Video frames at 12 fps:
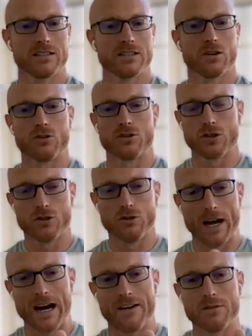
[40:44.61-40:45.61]
So you
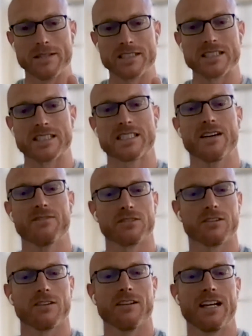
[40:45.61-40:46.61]
have them as a 7th
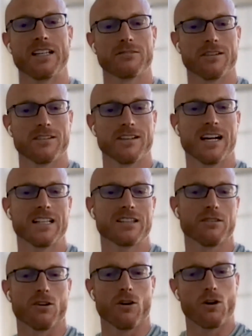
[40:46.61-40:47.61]
grader, 8th grader, 9th
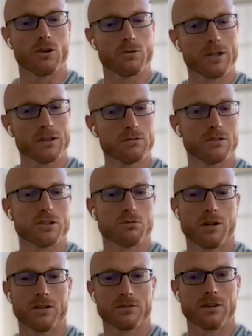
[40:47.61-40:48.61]
grader, all the way through their
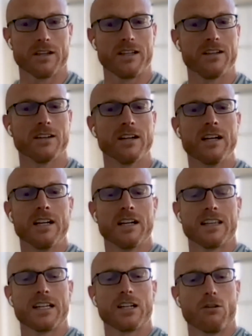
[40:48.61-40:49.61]
12th grade year.
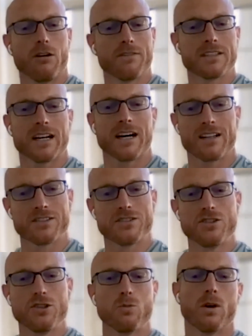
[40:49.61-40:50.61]
They go off to college
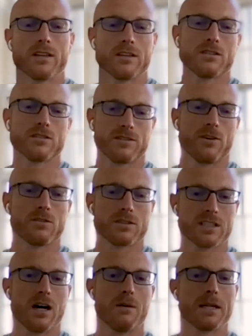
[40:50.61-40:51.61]
and you want those folks
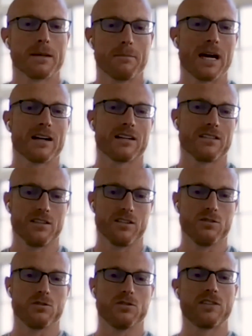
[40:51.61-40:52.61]
coming back to
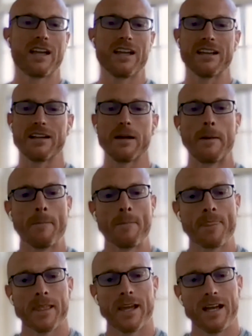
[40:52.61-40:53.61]
you saying,
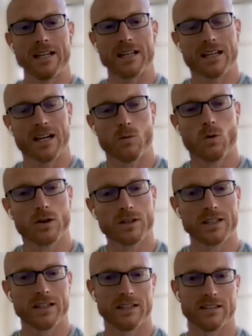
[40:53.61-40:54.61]
hey, can I work
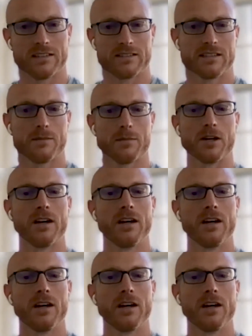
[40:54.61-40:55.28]
again this summer?